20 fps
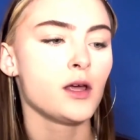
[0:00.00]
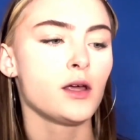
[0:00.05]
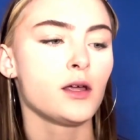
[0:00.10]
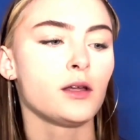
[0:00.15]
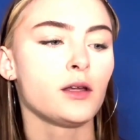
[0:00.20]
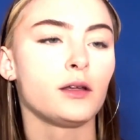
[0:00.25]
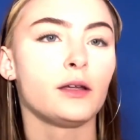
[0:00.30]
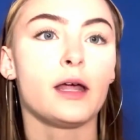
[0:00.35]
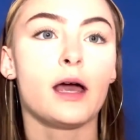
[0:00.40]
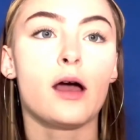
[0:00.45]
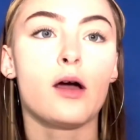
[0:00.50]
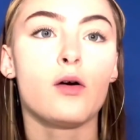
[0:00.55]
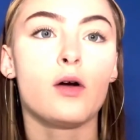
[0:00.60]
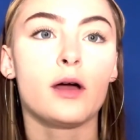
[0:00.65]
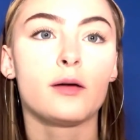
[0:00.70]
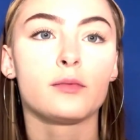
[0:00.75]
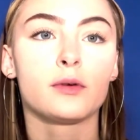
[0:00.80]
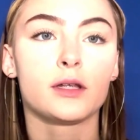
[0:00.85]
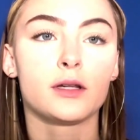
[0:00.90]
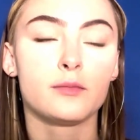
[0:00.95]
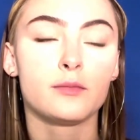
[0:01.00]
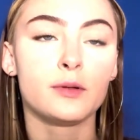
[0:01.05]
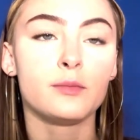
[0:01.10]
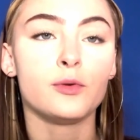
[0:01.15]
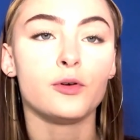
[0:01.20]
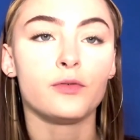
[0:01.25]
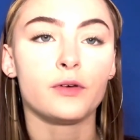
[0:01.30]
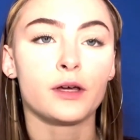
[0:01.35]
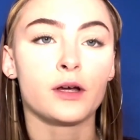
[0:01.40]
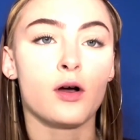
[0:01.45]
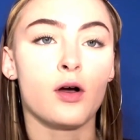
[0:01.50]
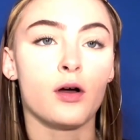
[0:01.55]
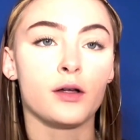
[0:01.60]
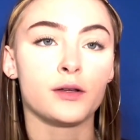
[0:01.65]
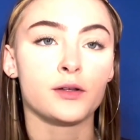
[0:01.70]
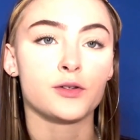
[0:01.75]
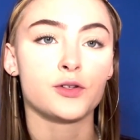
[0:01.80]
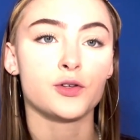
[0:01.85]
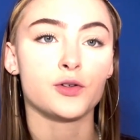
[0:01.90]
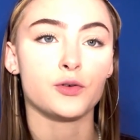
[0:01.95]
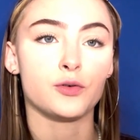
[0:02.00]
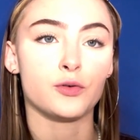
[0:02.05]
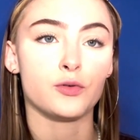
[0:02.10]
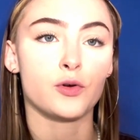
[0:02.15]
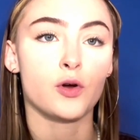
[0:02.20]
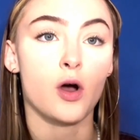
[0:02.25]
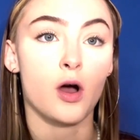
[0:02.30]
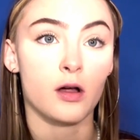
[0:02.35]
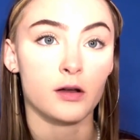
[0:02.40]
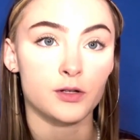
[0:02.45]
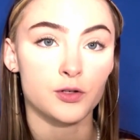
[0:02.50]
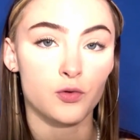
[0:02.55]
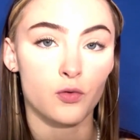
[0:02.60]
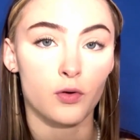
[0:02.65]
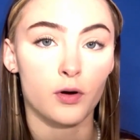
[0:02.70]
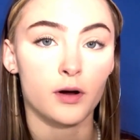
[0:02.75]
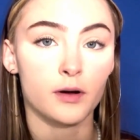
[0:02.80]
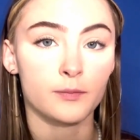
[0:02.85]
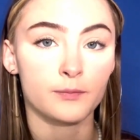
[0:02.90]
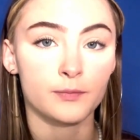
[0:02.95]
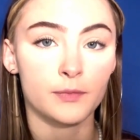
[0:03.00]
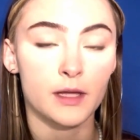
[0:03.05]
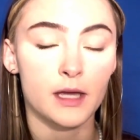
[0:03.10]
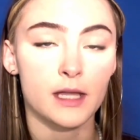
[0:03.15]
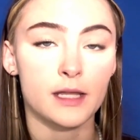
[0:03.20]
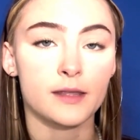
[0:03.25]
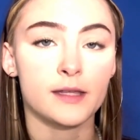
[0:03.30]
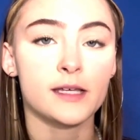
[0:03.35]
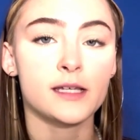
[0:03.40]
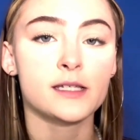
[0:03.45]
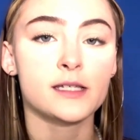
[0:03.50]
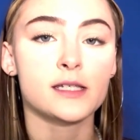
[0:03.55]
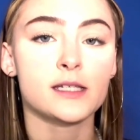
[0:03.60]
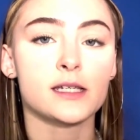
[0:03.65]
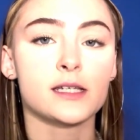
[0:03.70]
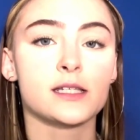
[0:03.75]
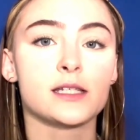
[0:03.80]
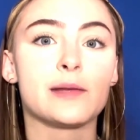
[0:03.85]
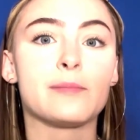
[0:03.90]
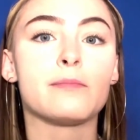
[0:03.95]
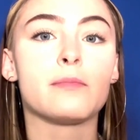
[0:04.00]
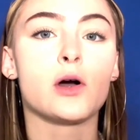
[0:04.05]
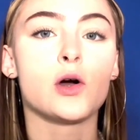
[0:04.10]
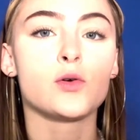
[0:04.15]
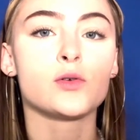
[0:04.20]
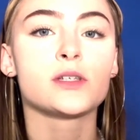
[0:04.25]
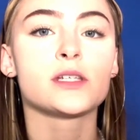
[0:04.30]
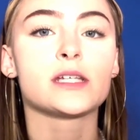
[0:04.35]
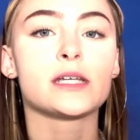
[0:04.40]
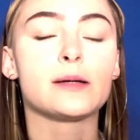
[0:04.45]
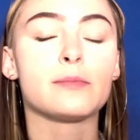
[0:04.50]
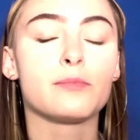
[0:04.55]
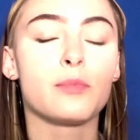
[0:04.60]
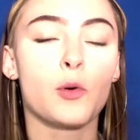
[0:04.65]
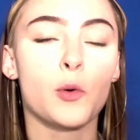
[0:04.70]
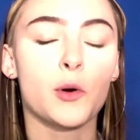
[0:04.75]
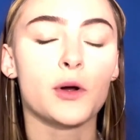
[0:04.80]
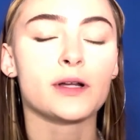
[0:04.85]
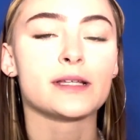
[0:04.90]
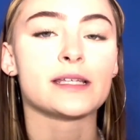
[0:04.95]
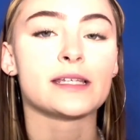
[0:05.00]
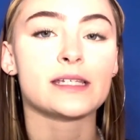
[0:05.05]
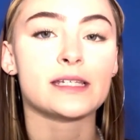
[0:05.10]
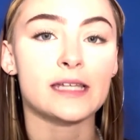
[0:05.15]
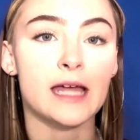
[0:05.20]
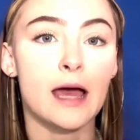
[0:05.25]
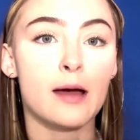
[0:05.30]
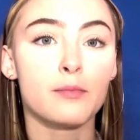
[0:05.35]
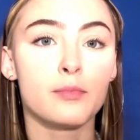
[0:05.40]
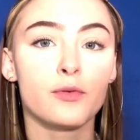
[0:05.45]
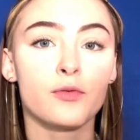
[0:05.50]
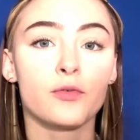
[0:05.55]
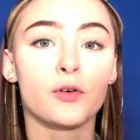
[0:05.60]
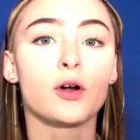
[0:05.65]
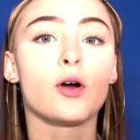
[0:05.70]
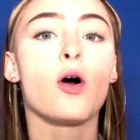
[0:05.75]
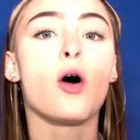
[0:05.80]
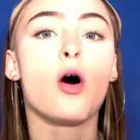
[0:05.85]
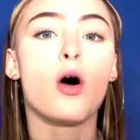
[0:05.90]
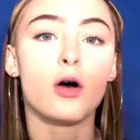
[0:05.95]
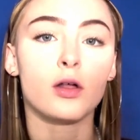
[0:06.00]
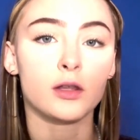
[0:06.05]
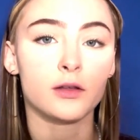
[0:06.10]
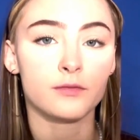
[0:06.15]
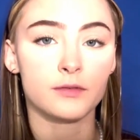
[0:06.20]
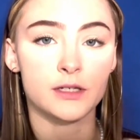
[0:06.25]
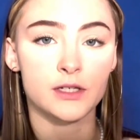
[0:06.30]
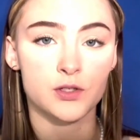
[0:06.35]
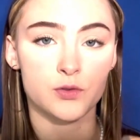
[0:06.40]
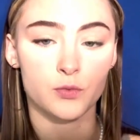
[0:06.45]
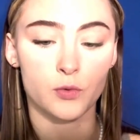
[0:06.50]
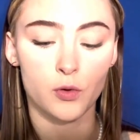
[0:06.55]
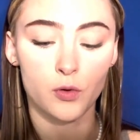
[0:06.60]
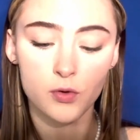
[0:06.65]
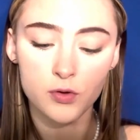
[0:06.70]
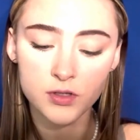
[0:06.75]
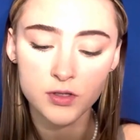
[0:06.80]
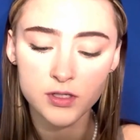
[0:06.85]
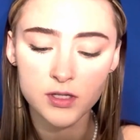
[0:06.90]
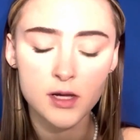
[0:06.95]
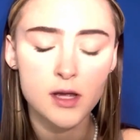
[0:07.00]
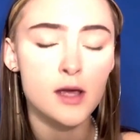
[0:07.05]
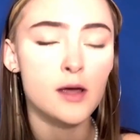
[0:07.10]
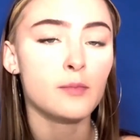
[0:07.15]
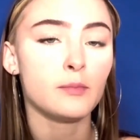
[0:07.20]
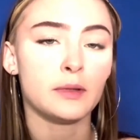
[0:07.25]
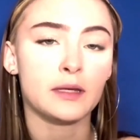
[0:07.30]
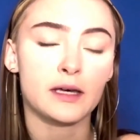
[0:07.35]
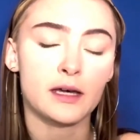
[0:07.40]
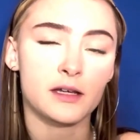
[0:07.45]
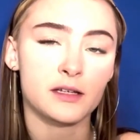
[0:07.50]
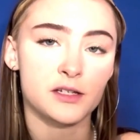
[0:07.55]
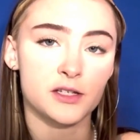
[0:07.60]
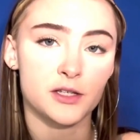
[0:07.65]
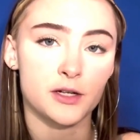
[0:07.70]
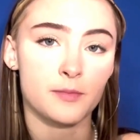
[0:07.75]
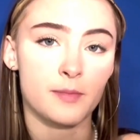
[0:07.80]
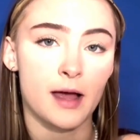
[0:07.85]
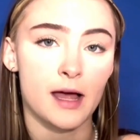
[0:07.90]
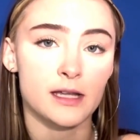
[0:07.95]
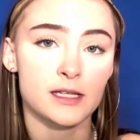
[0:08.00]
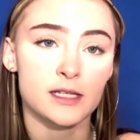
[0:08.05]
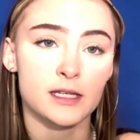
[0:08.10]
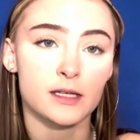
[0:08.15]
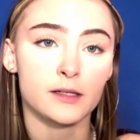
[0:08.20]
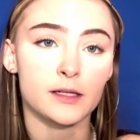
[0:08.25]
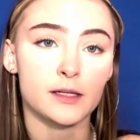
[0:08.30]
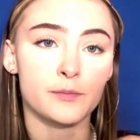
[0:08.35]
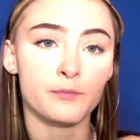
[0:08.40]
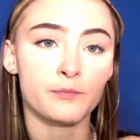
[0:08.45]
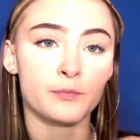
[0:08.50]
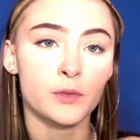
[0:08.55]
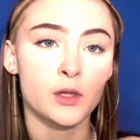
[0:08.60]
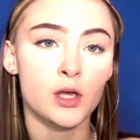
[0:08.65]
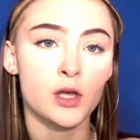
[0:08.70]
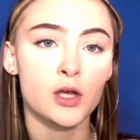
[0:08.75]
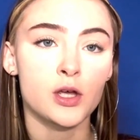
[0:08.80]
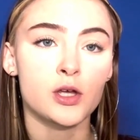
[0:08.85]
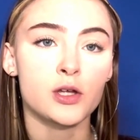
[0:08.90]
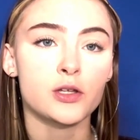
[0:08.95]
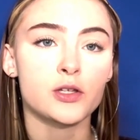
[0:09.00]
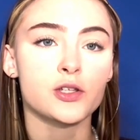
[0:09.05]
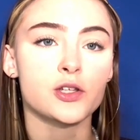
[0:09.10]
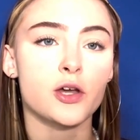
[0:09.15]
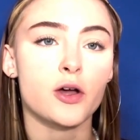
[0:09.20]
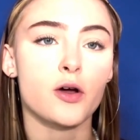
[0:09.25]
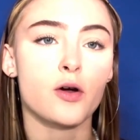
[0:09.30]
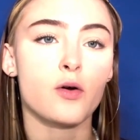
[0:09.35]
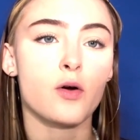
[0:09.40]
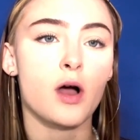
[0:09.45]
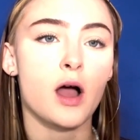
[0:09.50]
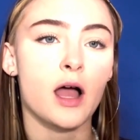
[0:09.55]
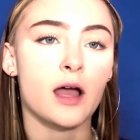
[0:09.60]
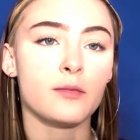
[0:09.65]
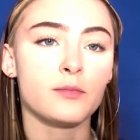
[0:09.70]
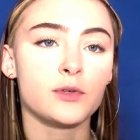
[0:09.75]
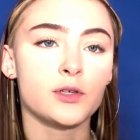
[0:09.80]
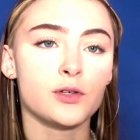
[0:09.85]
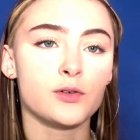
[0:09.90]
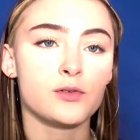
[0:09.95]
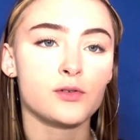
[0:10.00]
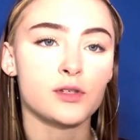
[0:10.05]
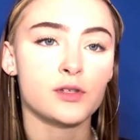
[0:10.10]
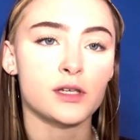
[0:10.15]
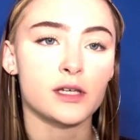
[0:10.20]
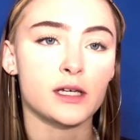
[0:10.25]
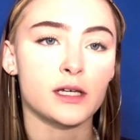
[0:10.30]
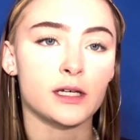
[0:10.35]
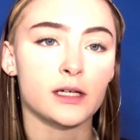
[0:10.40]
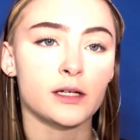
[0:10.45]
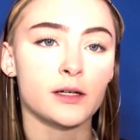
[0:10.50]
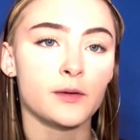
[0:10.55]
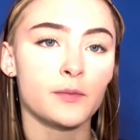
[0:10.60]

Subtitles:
Now I'm going to be moving on to contour. And this is the most important step for all of these roles because they're masculine. So I'm using